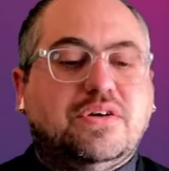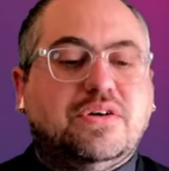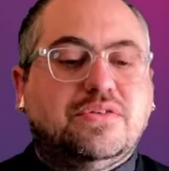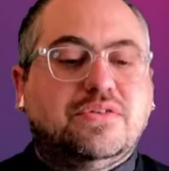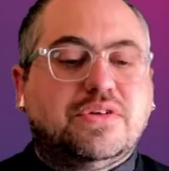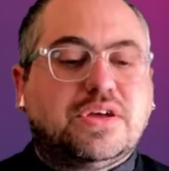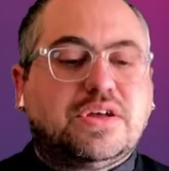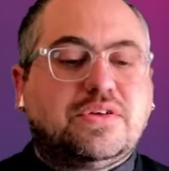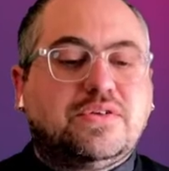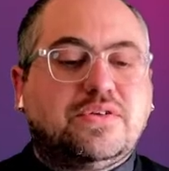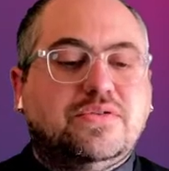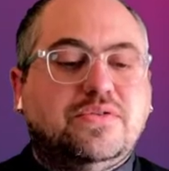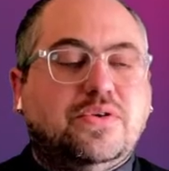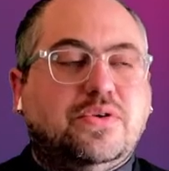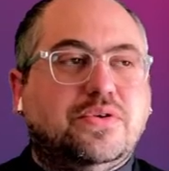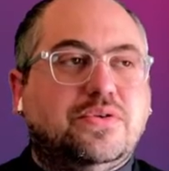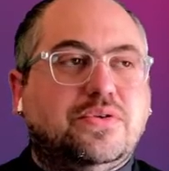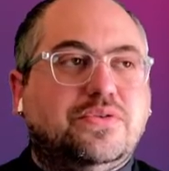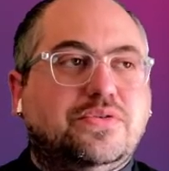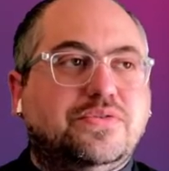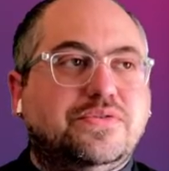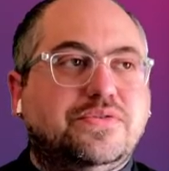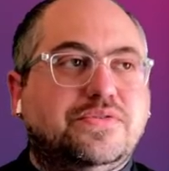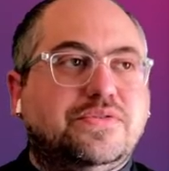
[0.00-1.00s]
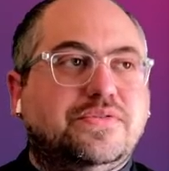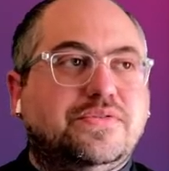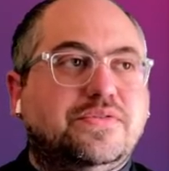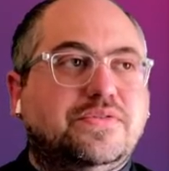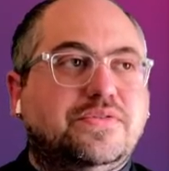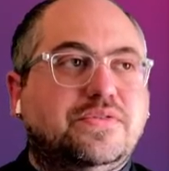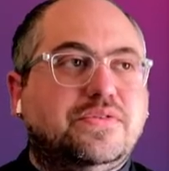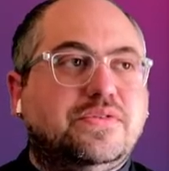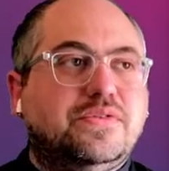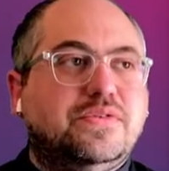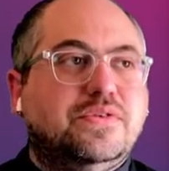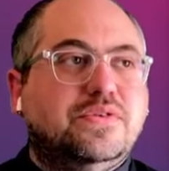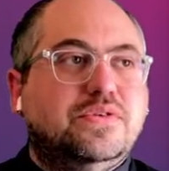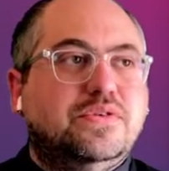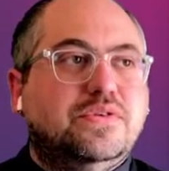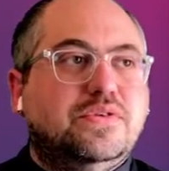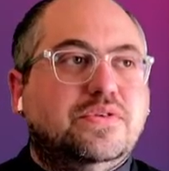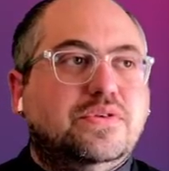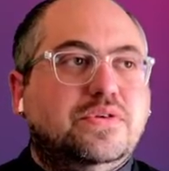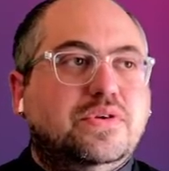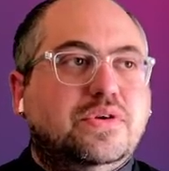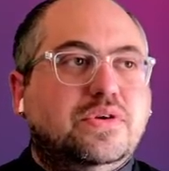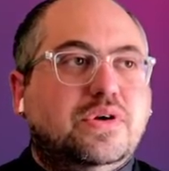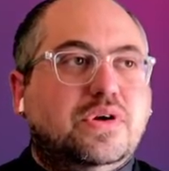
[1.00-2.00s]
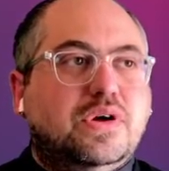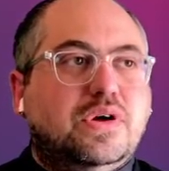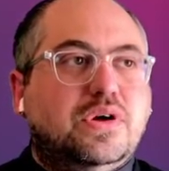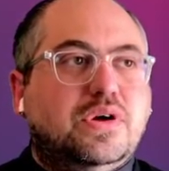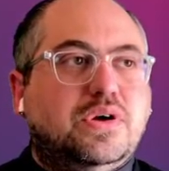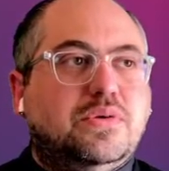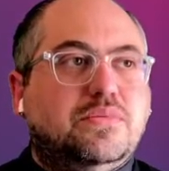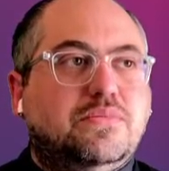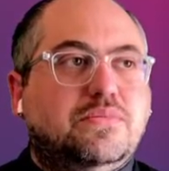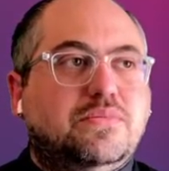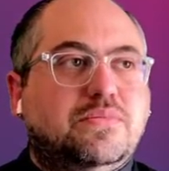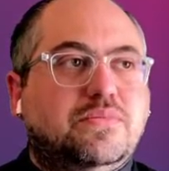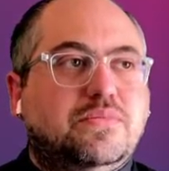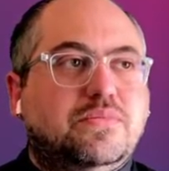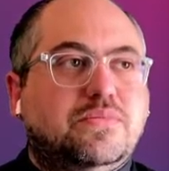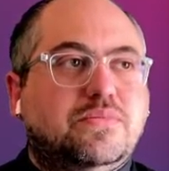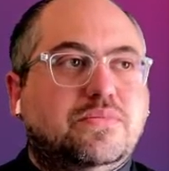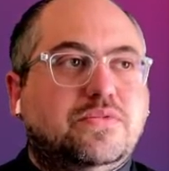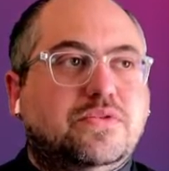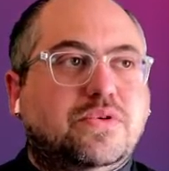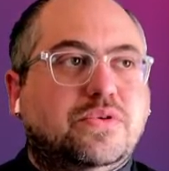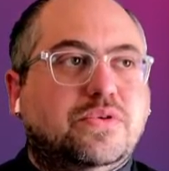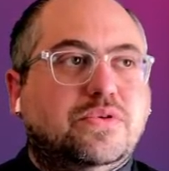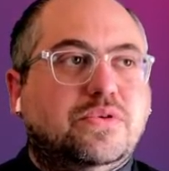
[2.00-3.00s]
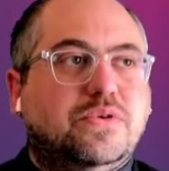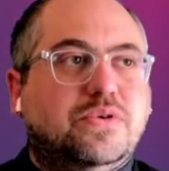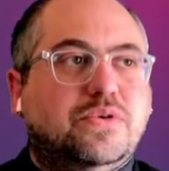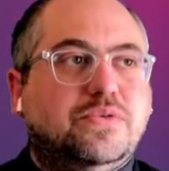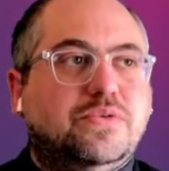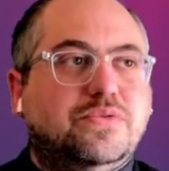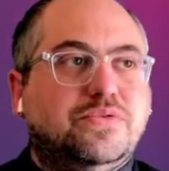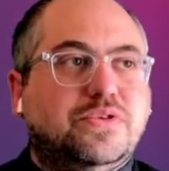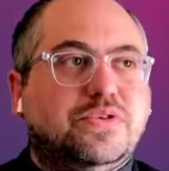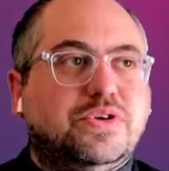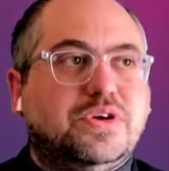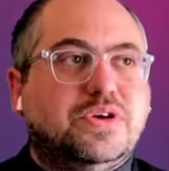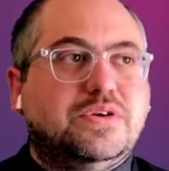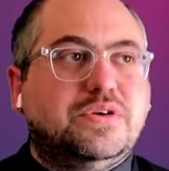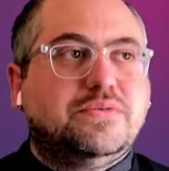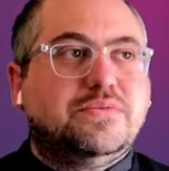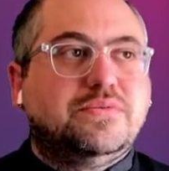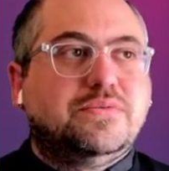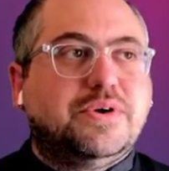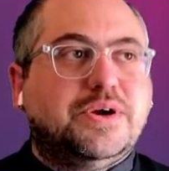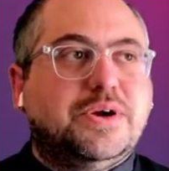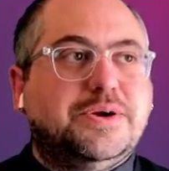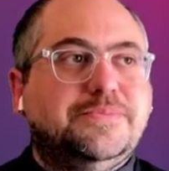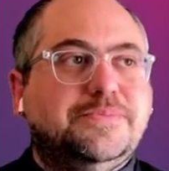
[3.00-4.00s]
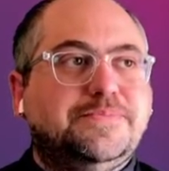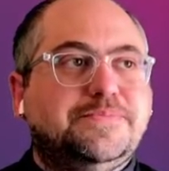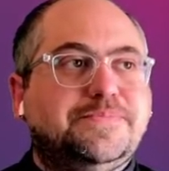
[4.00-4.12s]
it like totals um, total only, right?